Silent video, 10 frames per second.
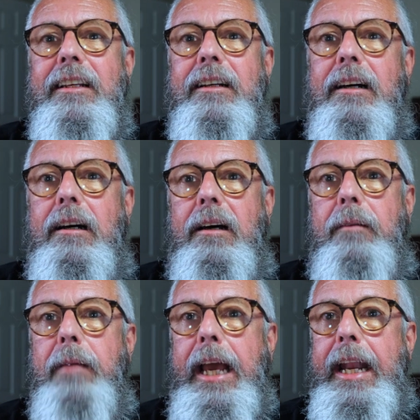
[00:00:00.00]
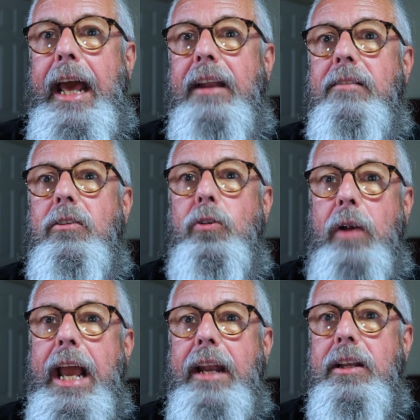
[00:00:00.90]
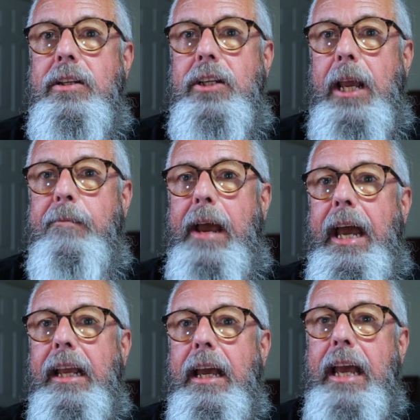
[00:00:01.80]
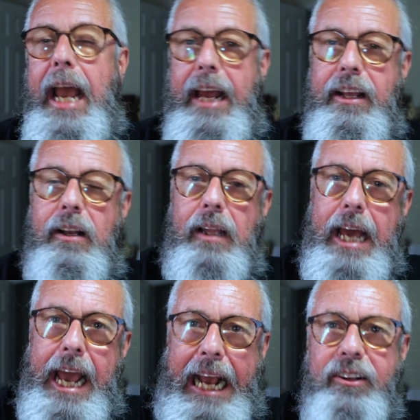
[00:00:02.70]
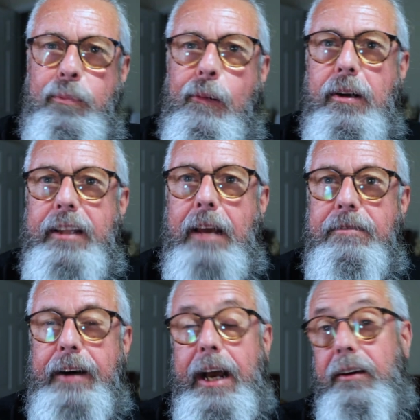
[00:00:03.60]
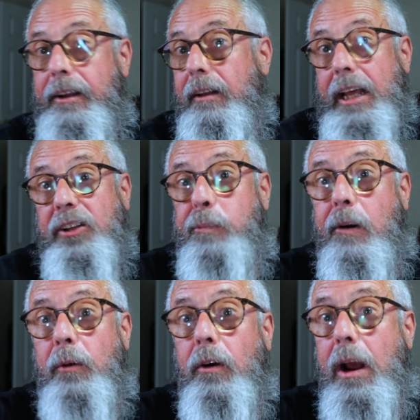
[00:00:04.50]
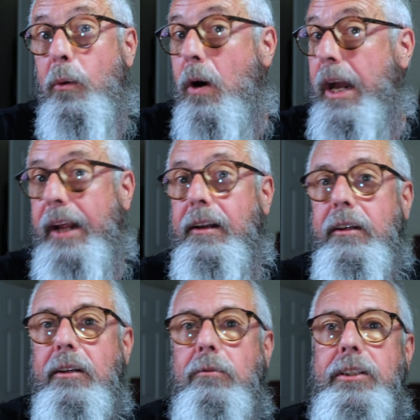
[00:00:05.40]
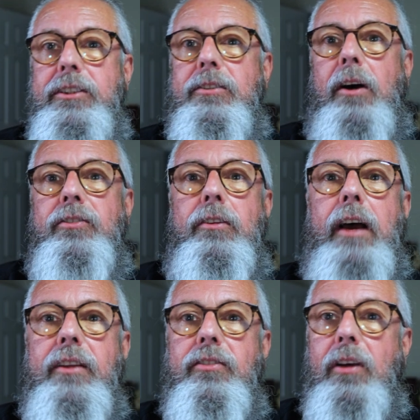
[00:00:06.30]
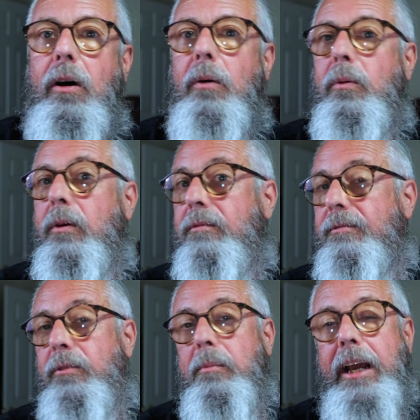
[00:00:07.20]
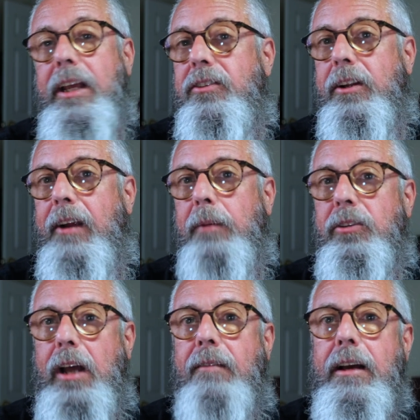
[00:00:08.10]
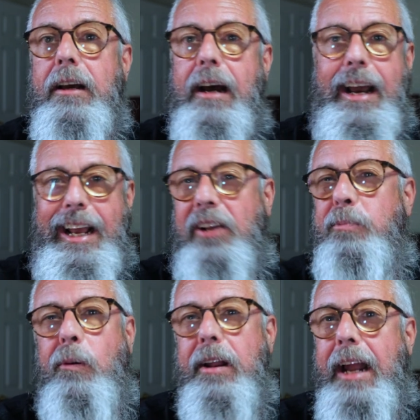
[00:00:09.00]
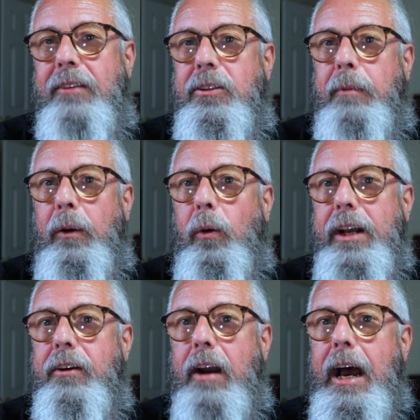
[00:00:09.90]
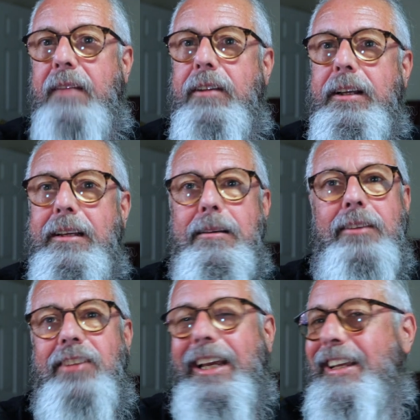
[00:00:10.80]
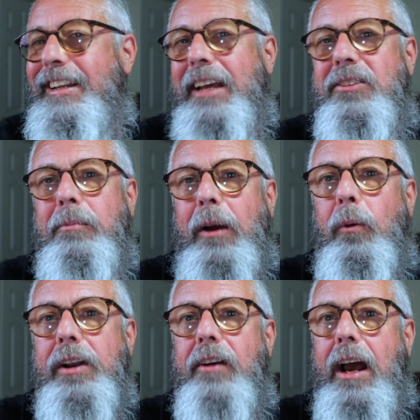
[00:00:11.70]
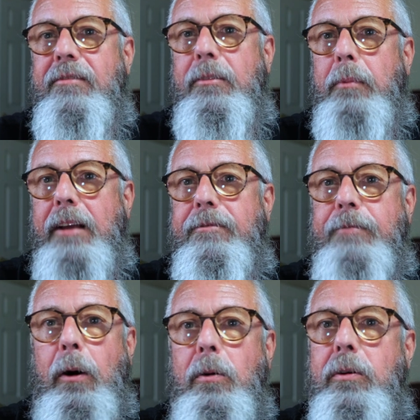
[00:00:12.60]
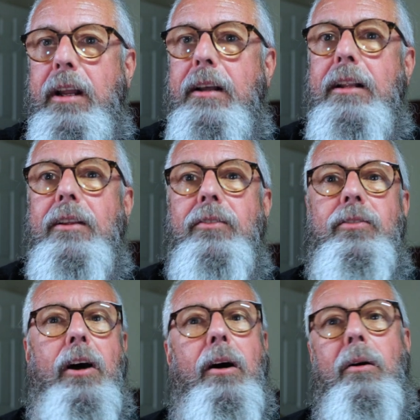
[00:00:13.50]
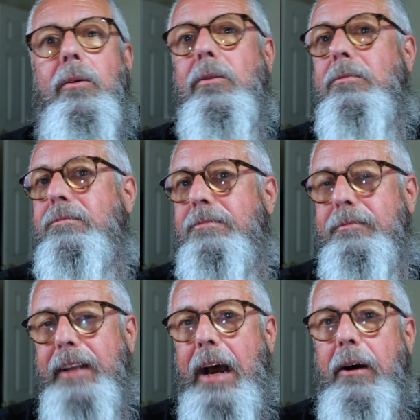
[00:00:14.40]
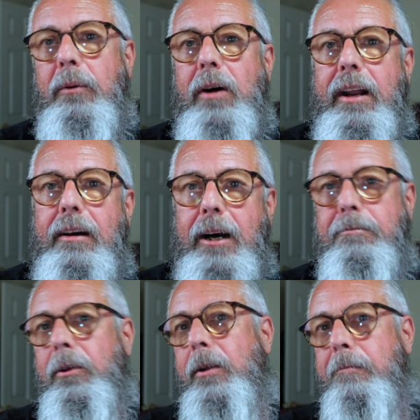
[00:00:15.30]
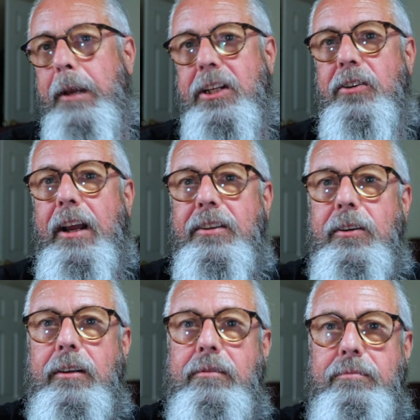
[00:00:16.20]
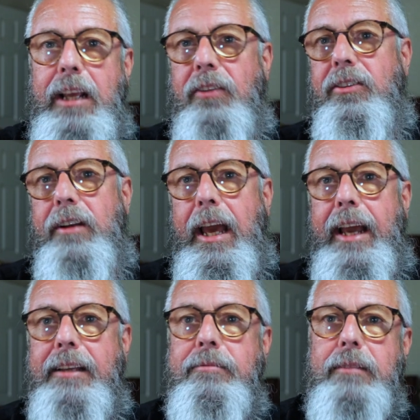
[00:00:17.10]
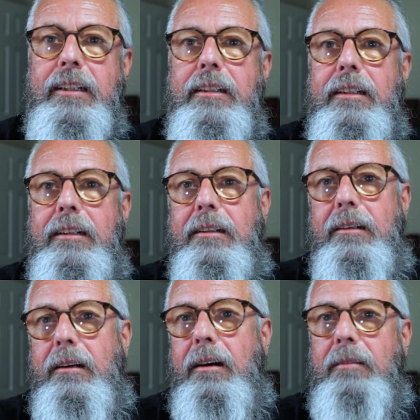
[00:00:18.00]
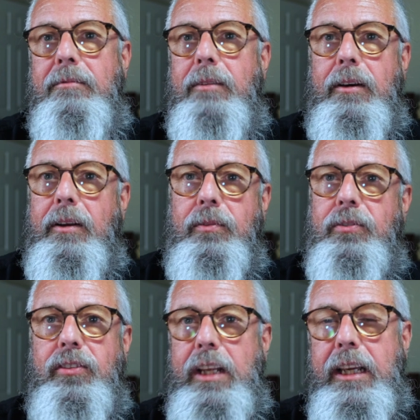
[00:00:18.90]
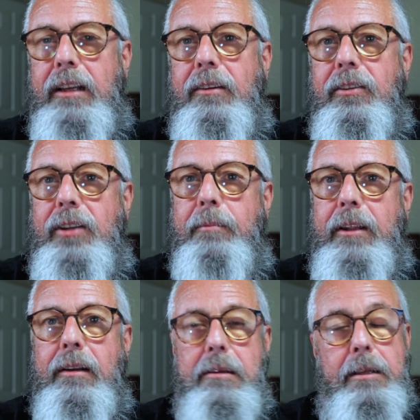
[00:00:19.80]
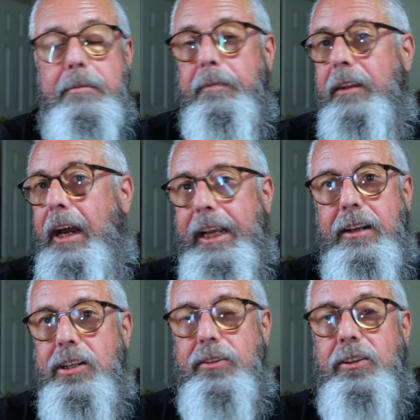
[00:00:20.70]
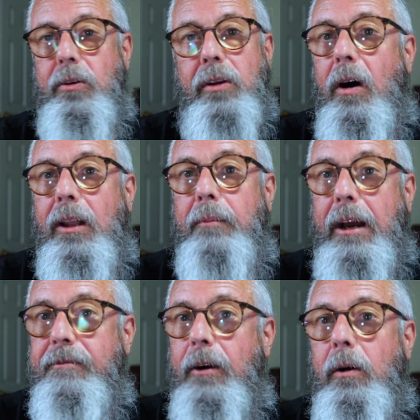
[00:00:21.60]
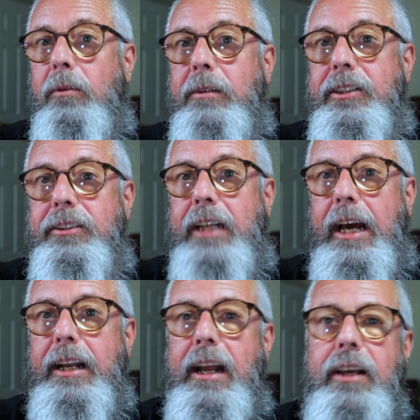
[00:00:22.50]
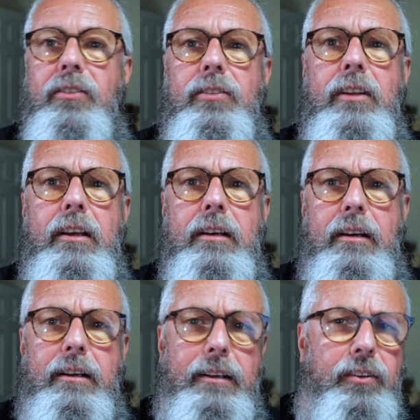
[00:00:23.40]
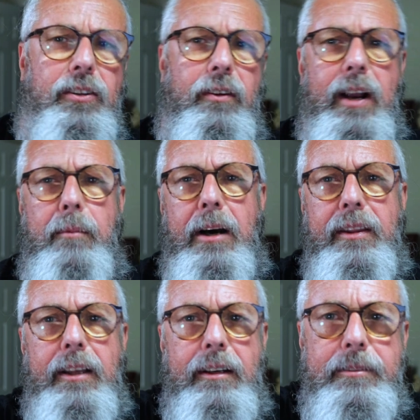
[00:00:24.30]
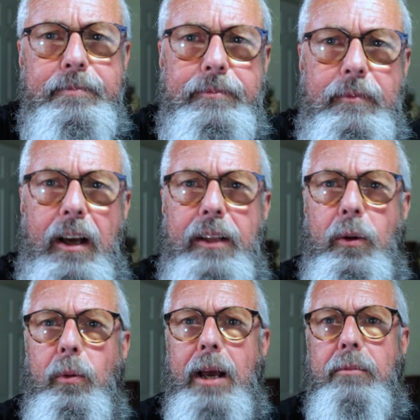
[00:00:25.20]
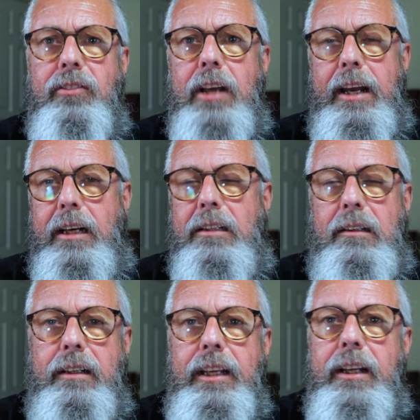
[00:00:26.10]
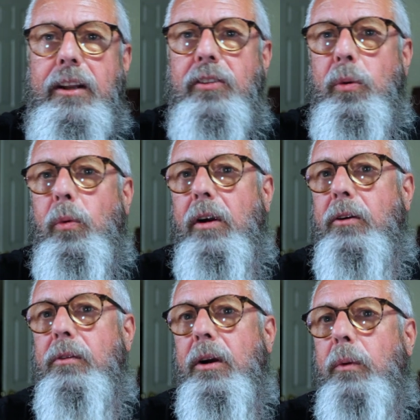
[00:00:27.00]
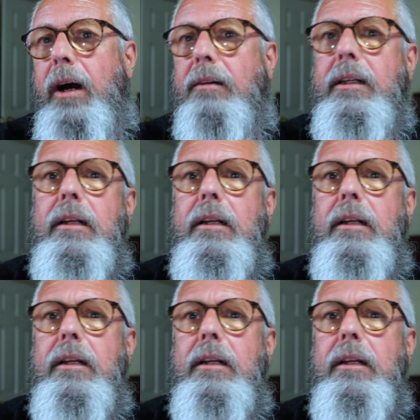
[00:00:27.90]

and then create a JPEG, and it'll export that file, and it'll export it where I want it, which is also nice. So for my Instagram stuff, I export it out to my OneDrive because I can get to my OneDrive from my phone. So now I want to upload a picture I took yesterday of a scene or something. I can just do it all on my phone, which is kind of nice. Instagram on the web is kind of clunky and doesn't work real well.